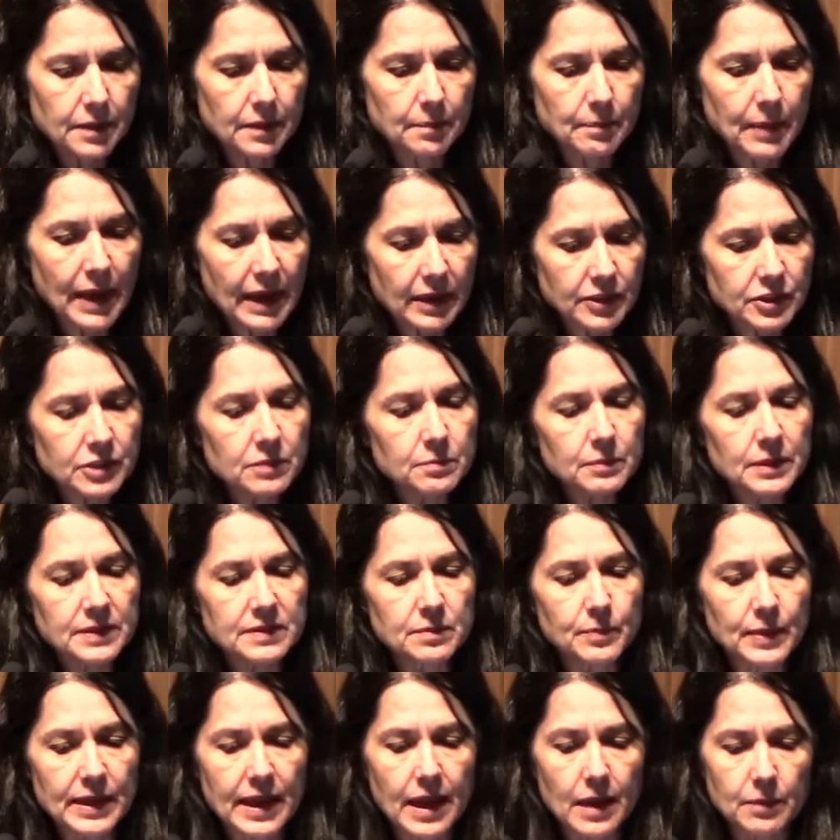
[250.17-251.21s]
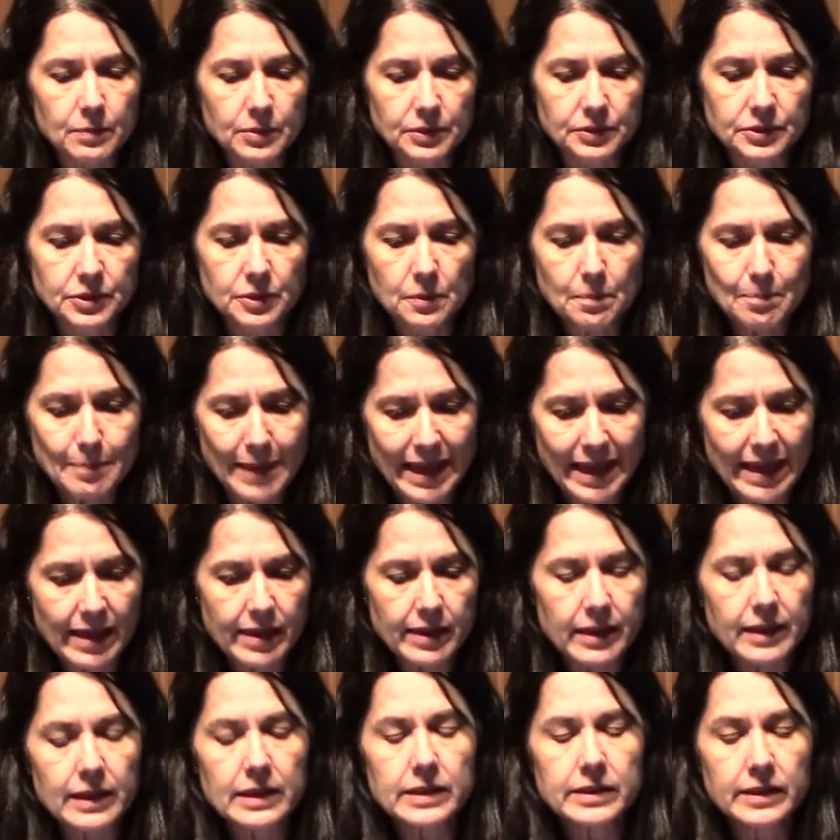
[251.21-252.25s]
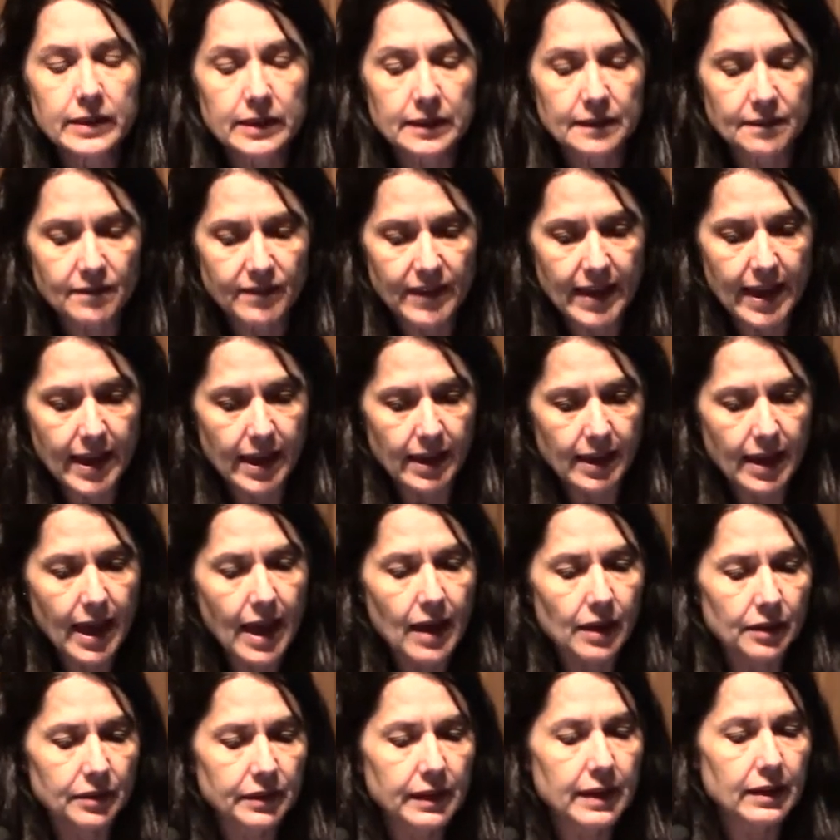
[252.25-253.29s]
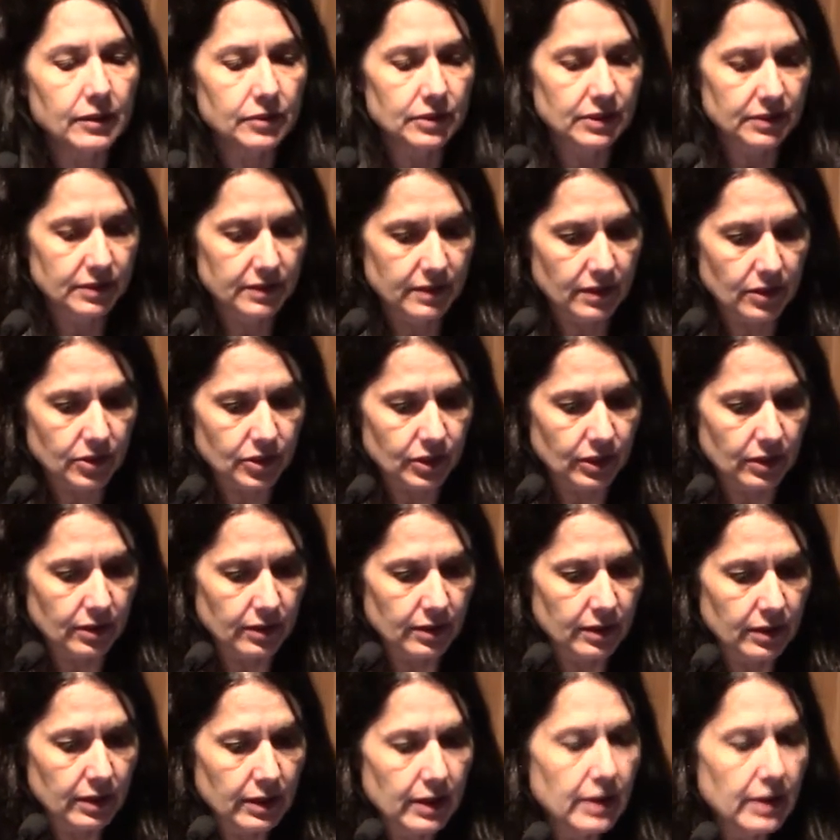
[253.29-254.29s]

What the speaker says: The patient must be able to make and convey healthcare decision.